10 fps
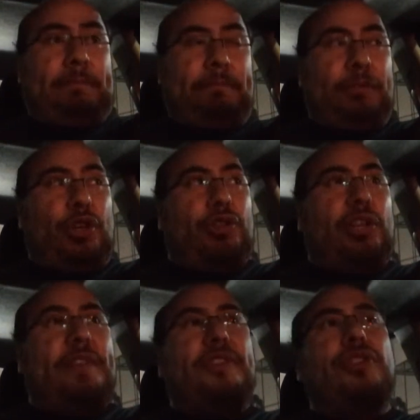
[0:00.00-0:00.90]

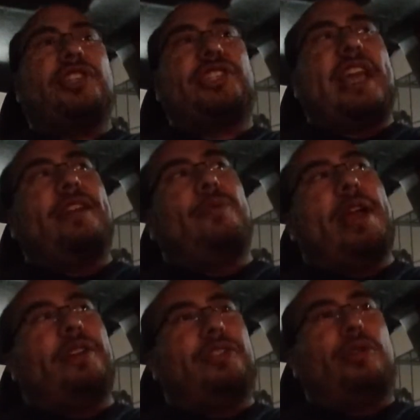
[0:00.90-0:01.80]
Usually, if you just get
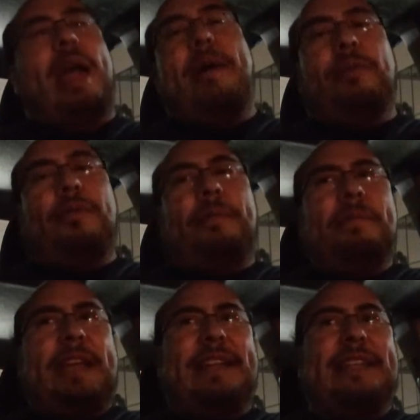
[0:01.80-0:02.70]
regular travel
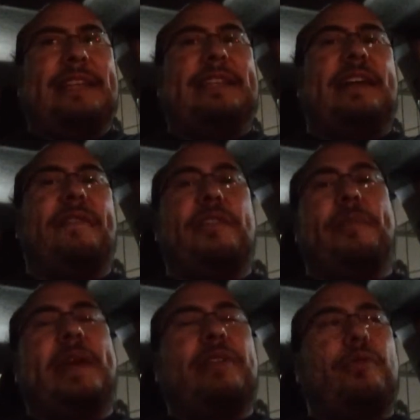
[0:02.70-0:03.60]
it doesn't cover
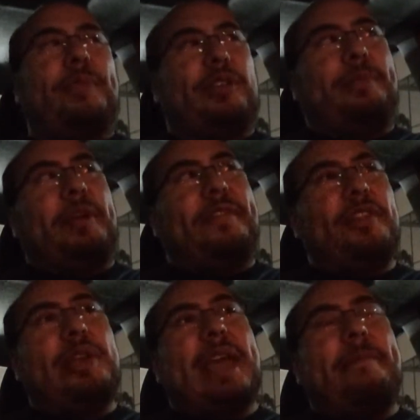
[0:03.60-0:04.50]
your medical bills. But if
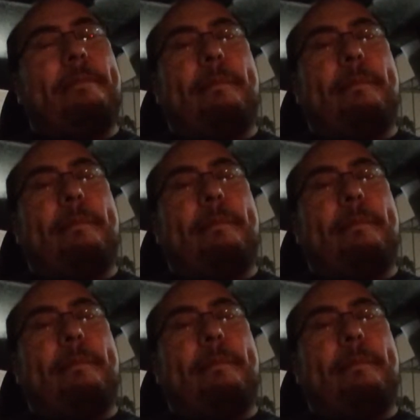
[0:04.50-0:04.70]
you get